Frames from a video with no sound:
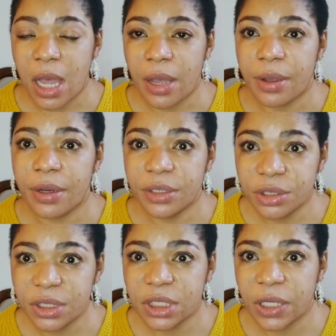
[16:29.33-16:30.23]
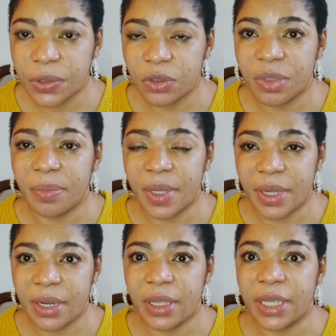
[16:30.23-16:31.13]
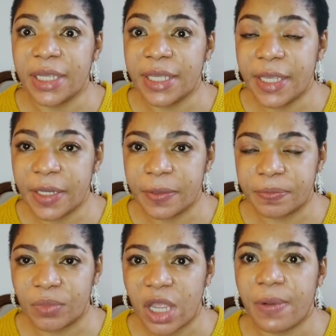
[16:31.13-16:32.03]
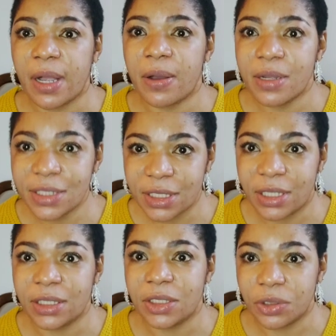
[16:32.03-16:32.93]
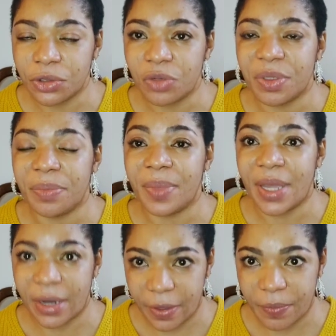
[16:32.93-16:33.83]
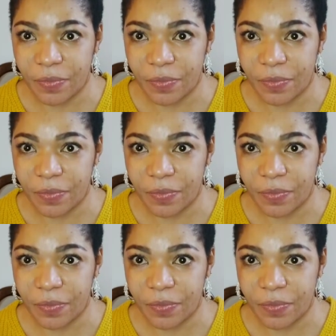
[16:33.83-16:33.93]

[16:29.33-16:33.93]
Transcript: Our countries are going to be better again. Our continent is going to be better.